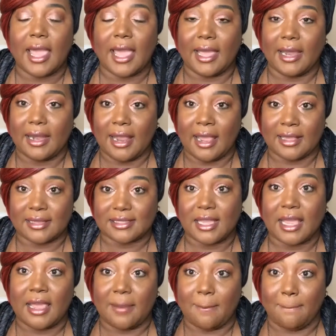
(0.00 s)
And
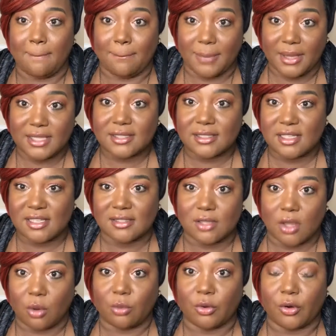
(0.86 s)
as a
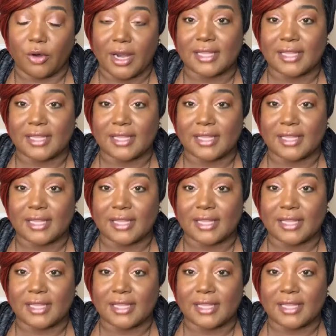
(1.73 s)
business owner,